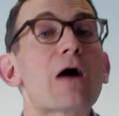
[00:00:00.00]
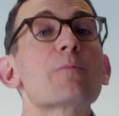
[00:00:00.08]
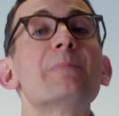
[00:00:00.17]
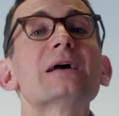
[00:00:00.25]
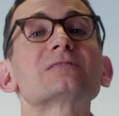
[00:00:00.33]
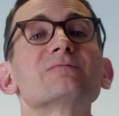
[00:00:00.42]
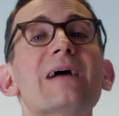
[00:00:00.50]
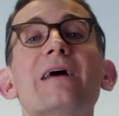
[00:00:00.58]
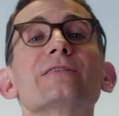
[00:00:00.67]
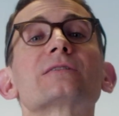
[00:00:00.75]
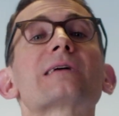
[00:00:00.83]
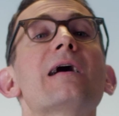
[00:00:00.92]
Our best
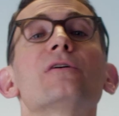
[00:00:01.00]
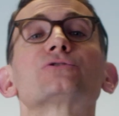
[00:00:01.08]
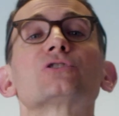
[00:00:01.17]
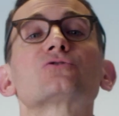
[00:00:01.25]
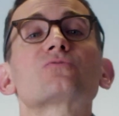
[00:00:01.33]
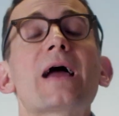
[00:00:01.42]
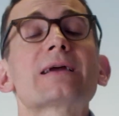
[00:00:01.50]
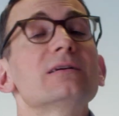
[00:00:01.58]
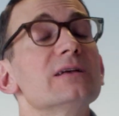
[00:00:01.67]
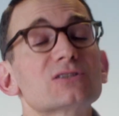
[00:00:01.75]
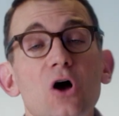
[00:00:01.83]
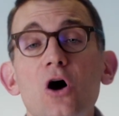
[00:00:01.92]
value colleges
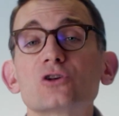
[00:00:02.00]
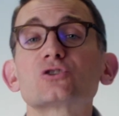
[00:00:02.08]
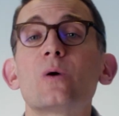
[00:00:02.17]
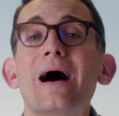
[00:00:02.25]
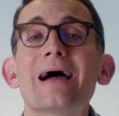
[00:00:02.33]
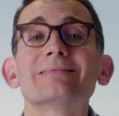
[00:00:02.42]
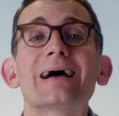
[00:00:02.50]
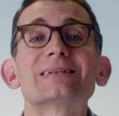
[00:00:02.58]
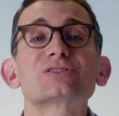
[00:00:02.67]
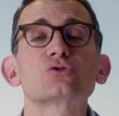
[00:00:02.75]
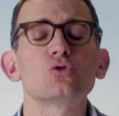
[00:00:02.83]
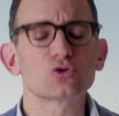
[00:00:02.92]
ranking list also
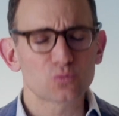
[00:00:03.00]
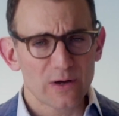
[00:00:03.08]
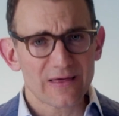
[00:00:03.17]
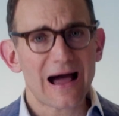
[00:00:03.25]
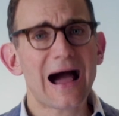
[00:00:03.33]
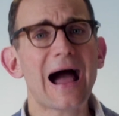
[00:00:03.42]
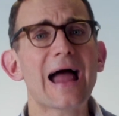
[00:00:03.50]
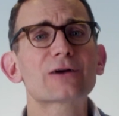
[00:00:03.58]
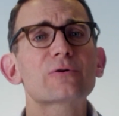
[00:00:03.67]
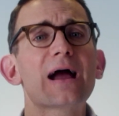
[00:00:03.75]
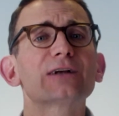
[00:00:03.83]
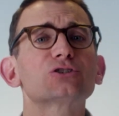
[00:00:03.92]
highlights schools with high
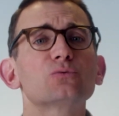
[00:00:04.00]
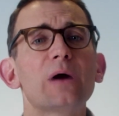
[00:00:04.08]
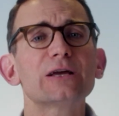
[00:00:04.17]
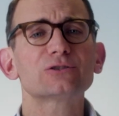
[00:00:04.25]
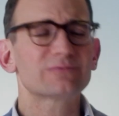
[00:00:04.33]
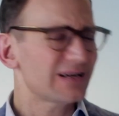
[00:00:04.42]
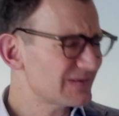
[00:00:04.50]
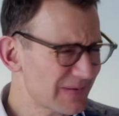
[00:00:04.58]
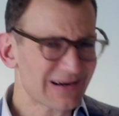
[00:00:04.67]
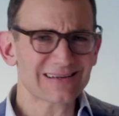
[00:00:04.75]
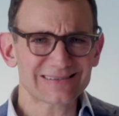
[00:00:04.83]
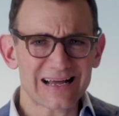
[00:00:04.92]
graduation rates
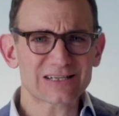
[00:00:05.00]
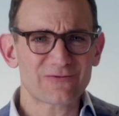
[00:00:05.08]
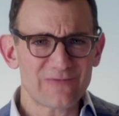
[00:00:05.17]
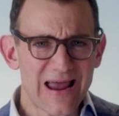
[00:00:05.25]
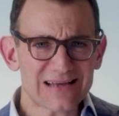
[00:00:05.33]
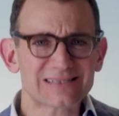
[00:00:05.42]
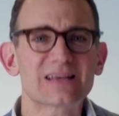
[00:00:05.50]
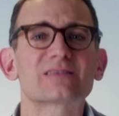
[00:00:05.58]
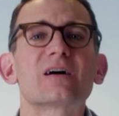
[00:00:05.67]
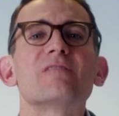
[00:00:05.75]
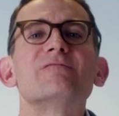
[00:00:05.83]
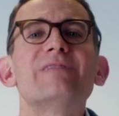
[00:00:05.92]
because, let's face
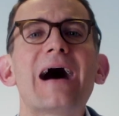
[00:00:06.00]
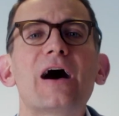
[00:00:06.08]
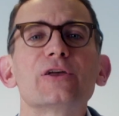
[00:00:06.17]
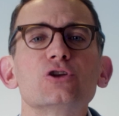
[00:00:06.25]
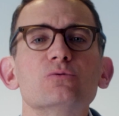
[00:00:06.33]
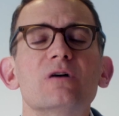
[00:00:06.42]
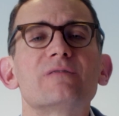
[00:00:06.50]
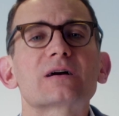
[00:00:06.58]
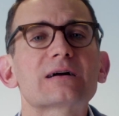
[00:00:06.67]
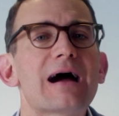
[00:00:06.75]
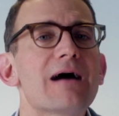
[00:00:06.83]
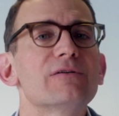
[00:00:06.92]
it, the value of a
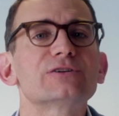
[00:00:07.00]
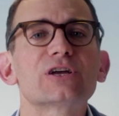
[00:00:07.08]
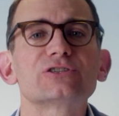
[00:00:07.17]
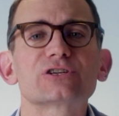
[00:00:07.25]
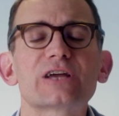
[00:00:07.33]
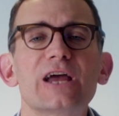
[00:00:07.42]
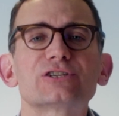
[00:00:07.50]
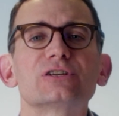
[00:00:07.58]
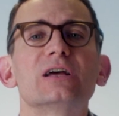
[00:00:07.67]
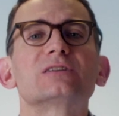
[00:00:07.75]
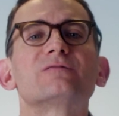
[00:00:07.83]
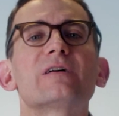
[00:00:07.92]
college
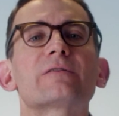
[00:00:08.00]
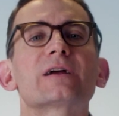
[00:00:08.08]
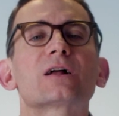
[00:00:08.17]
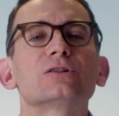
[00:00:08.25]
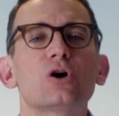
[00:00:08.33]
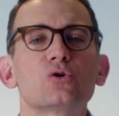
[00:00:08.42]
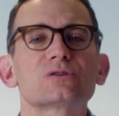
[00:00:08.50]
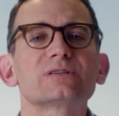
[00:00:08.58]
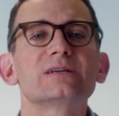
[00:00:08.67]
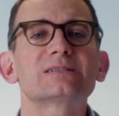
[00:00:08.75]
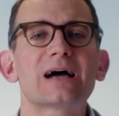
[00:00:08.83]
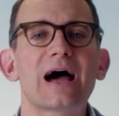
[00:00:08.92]
education is very
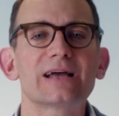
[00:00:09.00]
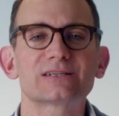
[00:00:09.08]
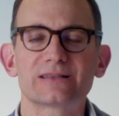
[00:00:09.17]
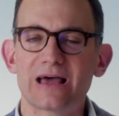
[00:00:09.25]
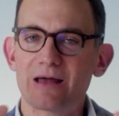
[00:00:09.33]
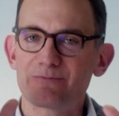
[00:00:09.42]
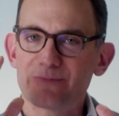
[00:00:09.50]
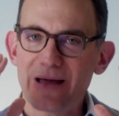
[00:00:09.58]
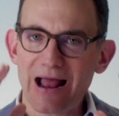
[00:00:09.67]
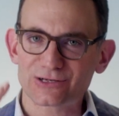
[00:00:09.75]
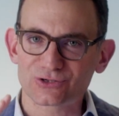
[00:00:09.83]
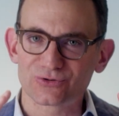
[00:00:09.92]
closely tied to that
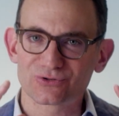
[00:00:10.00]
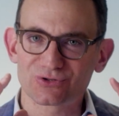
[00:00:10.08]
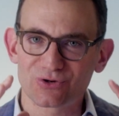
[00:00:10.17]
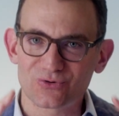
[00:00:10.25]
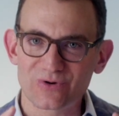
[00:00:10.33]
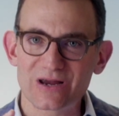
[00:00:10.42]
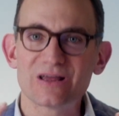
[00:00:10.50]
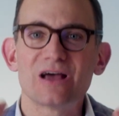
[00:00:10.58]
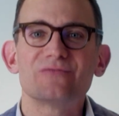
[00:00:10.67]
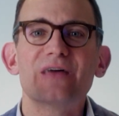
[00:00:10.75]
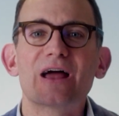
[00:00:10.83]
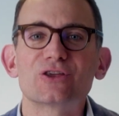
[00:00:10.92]
bachelor's degree
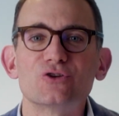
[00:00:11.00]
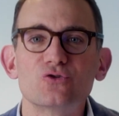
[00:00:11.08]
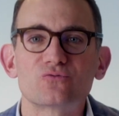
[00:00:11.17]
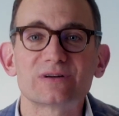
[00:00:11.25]
that you